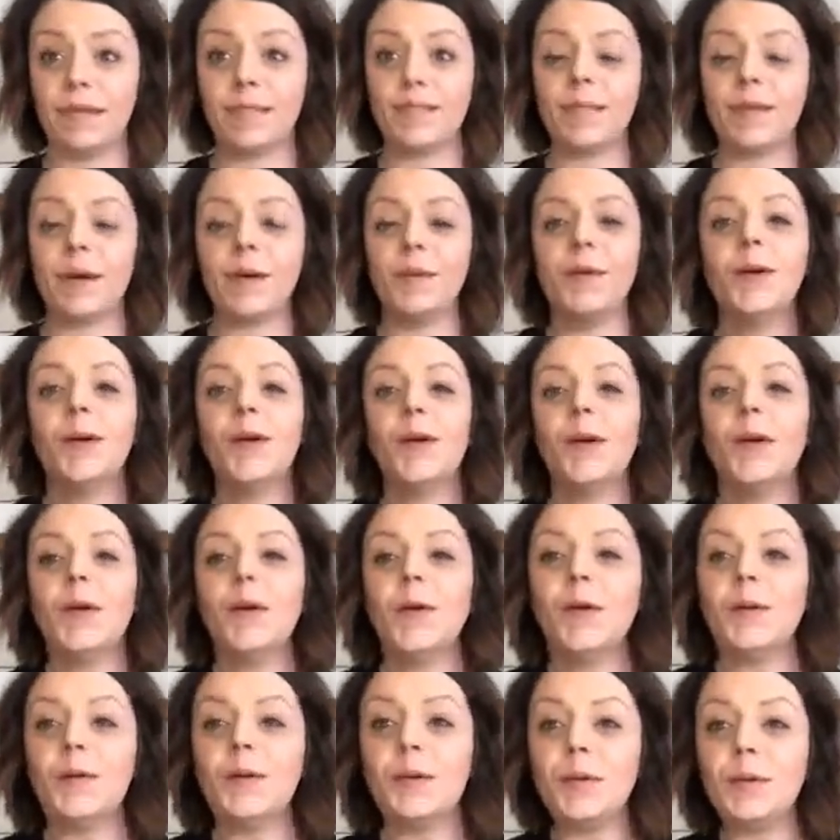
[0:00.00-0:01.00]
So
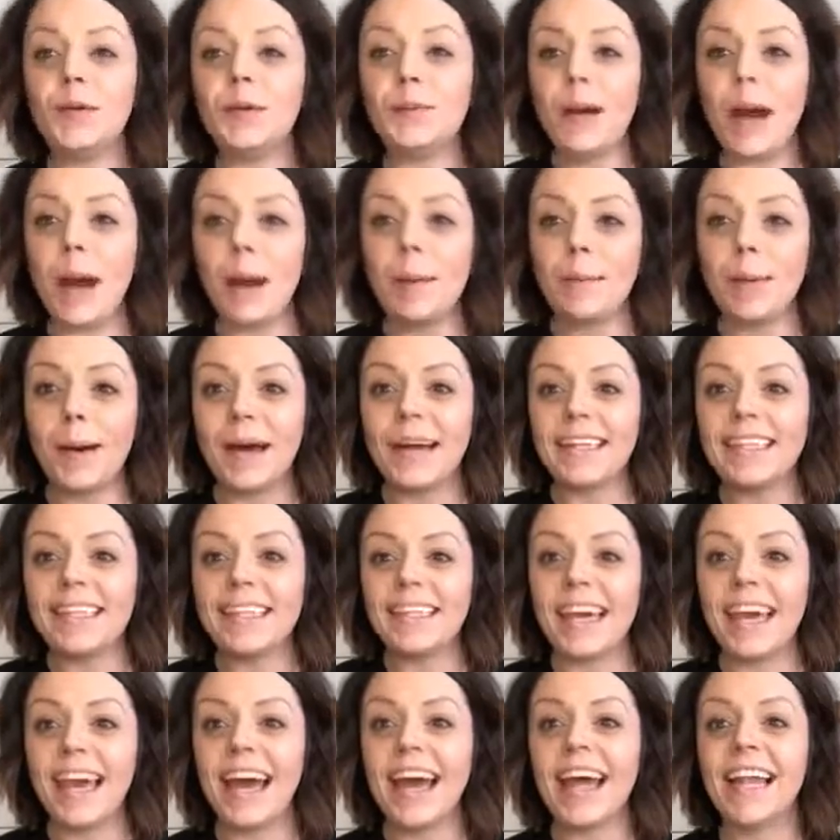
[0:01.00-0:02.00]
when you pop on,
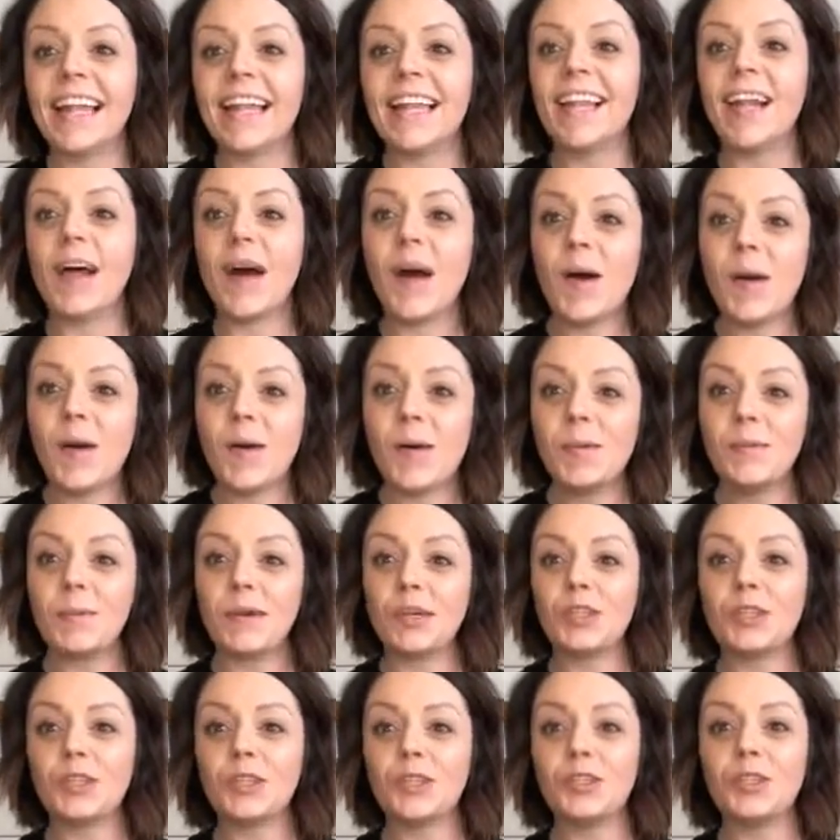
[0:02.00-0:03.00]
say hello,
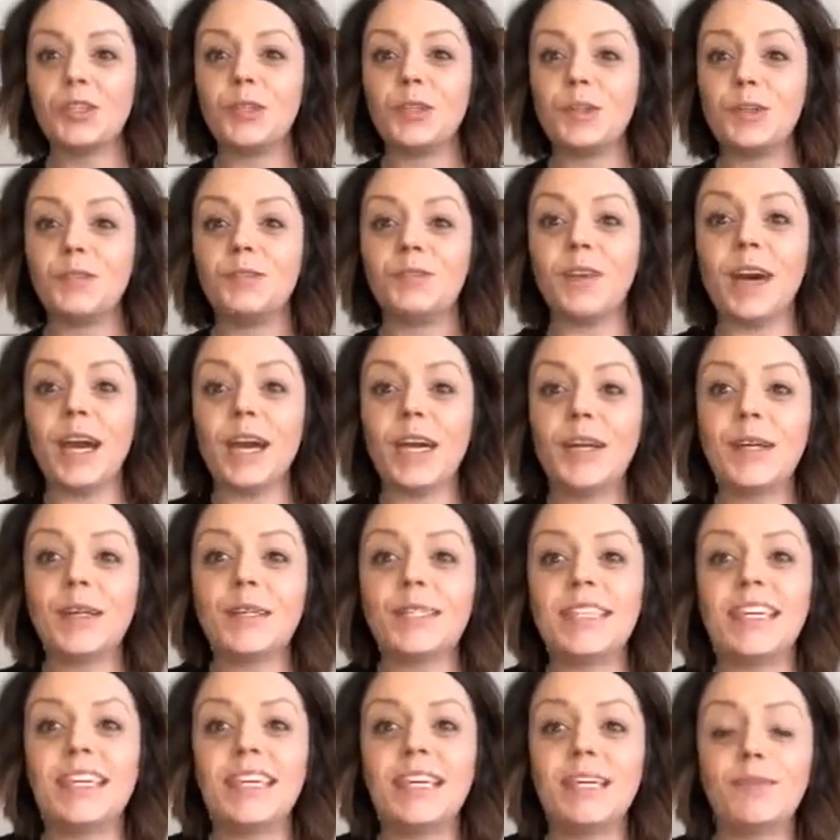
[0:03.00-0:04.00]
be sure to invite your
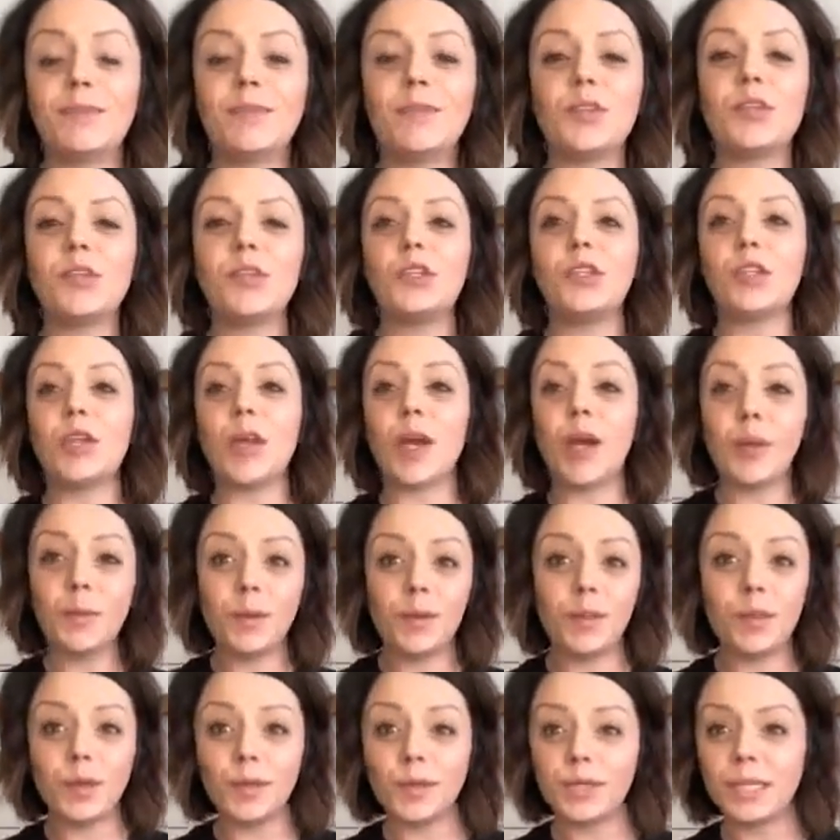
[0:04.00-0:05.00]
teams, share
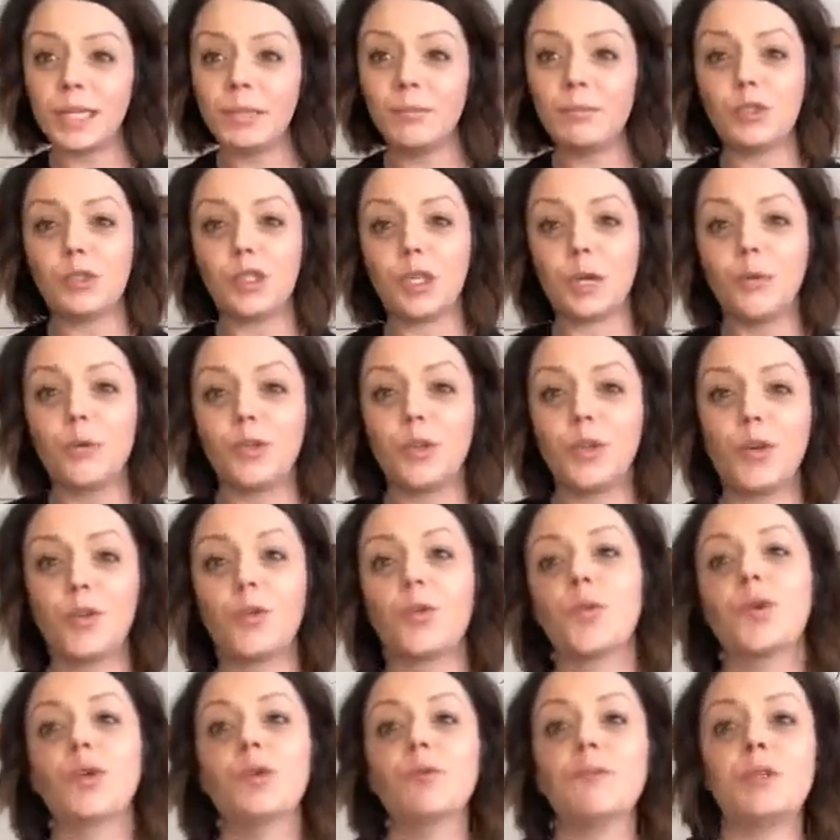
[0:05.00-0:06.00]
with your teams, share with your
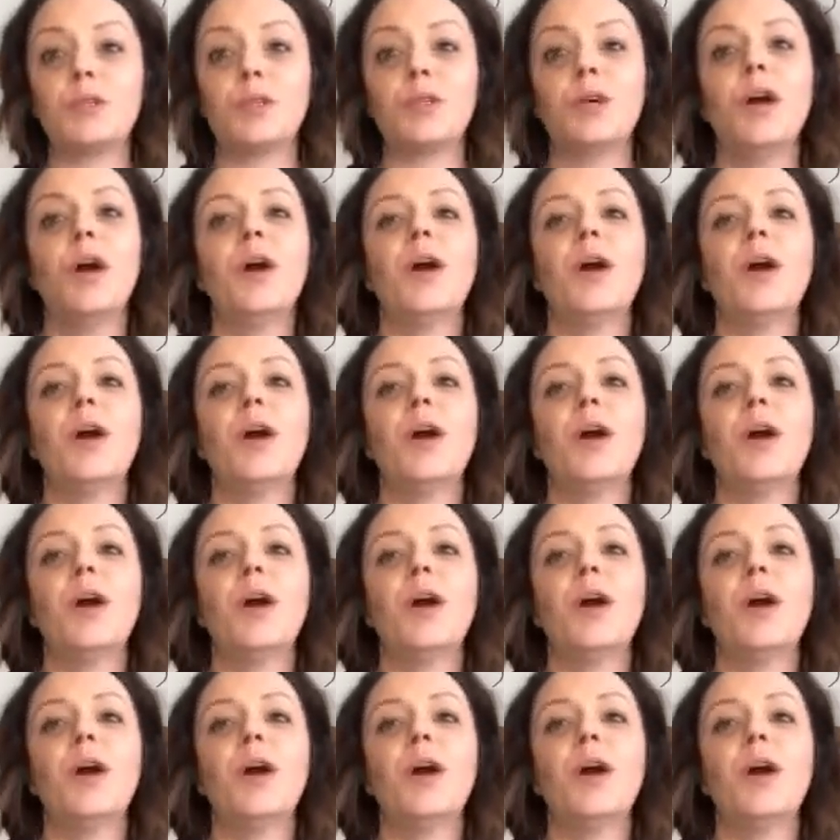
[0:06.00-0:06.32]
groups.